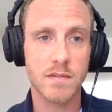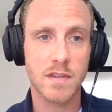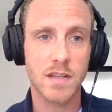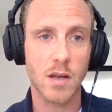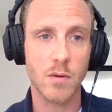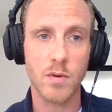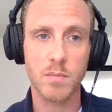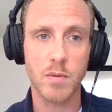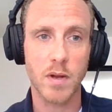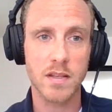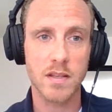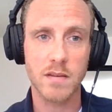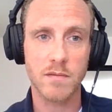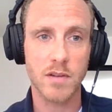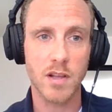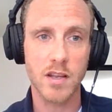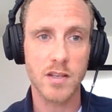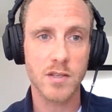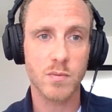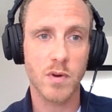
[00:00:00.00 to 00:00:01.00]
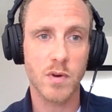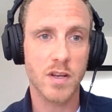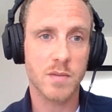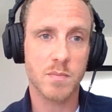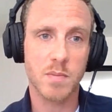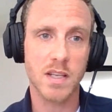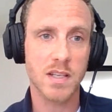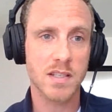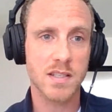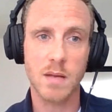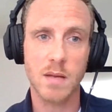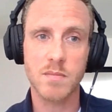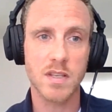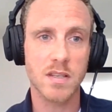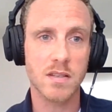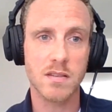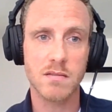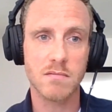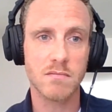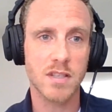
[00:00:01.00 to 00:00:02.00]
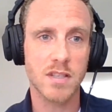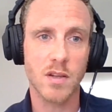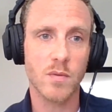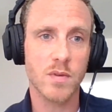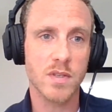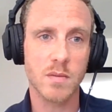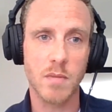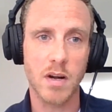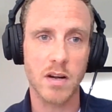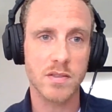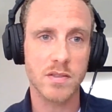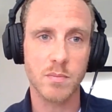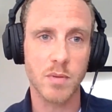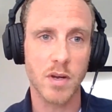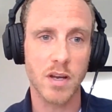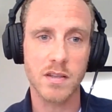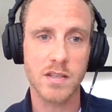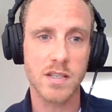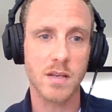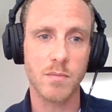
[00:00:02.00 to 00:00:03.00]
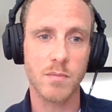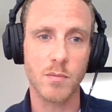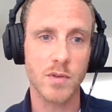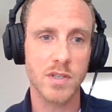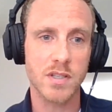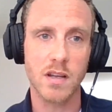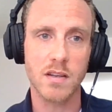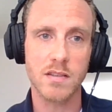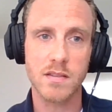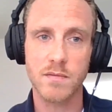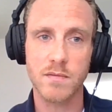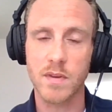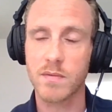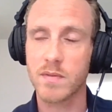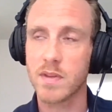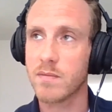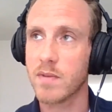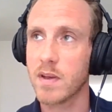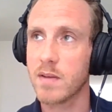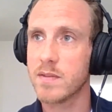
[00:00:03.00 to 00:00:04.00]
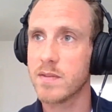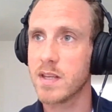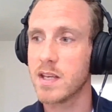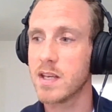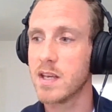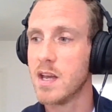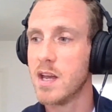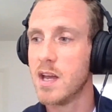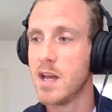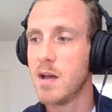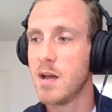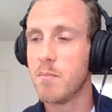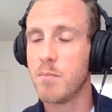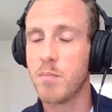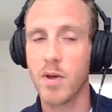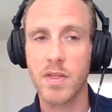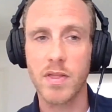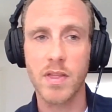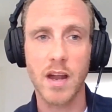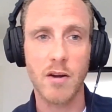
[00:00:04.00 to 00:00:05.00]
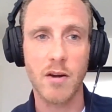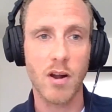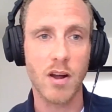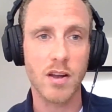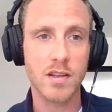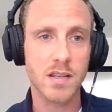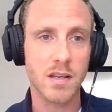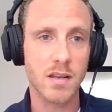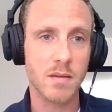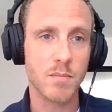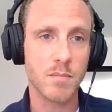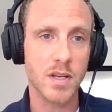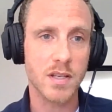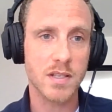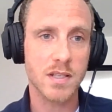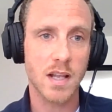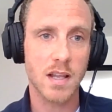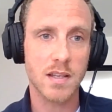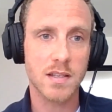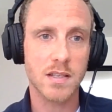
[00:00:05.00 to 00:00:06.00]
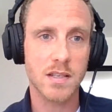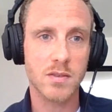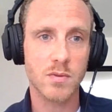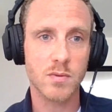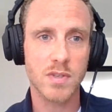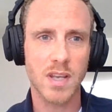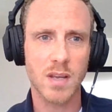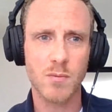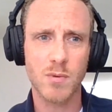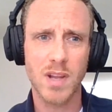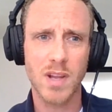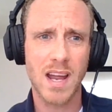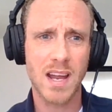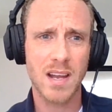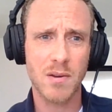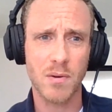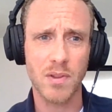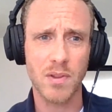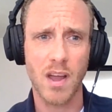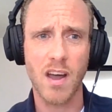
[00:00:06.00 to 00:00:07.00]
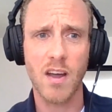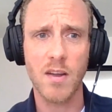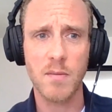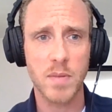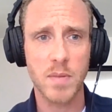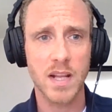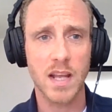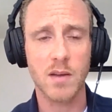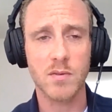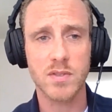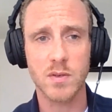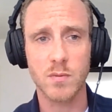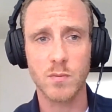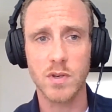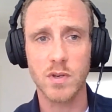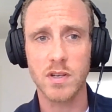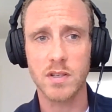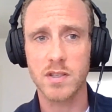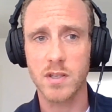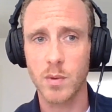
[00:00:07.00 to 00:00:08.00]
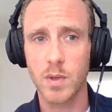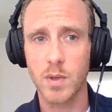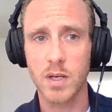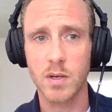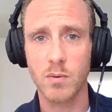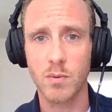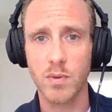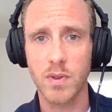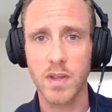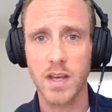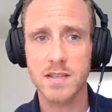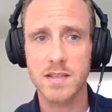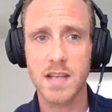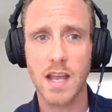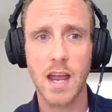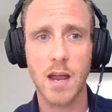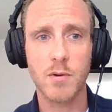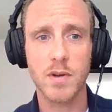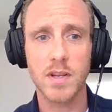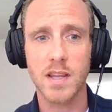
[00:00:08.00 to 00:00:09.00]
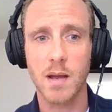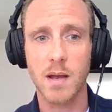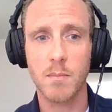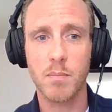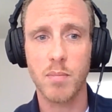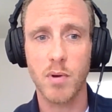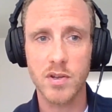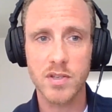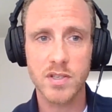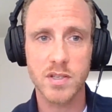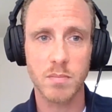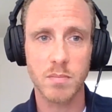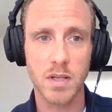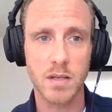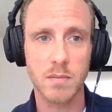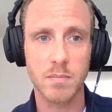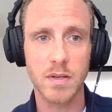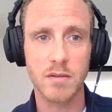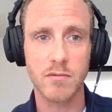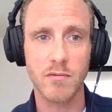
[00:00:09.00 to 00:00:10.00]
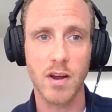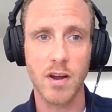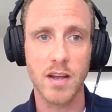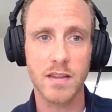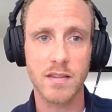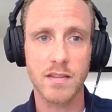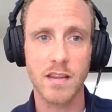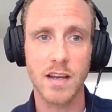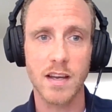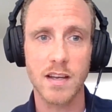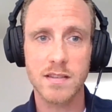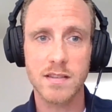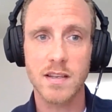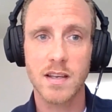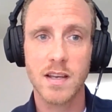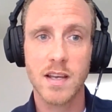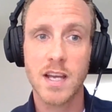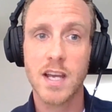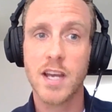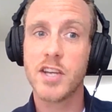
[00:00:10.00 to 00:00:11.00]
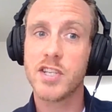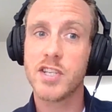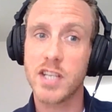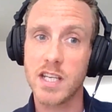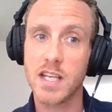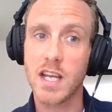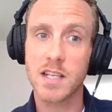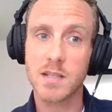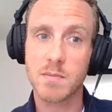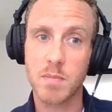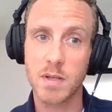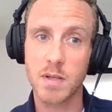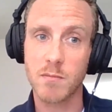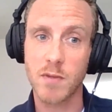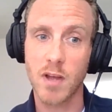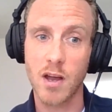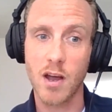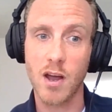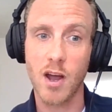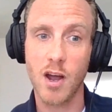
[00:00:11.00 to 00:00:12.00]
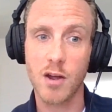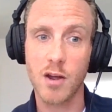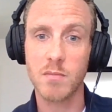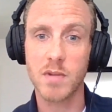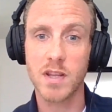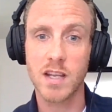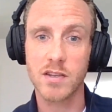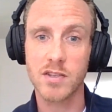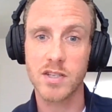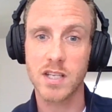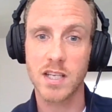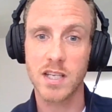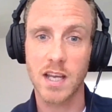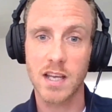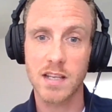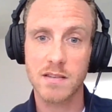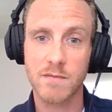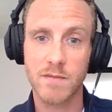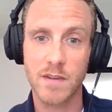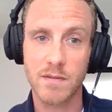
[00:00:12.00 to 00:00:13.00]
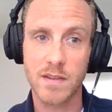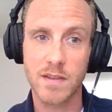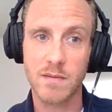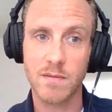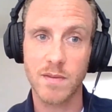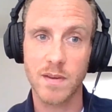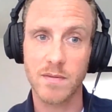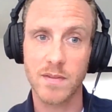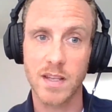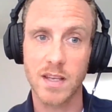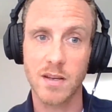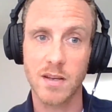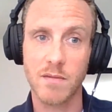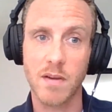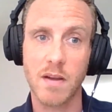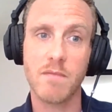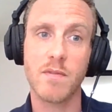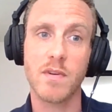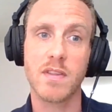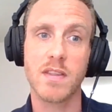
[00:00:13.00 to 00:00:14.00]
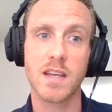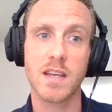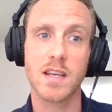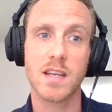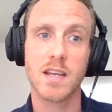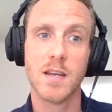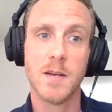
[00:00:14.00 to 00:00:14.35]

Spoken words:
dealt with plenty of clients where it's been accepted, it's a marital partnership and we start at 50-50. But there are certain personalities who say, well, hang on, I've been out at work doing all this. How can that possibly be right that she has been at home and then she gets 50-50 of everything?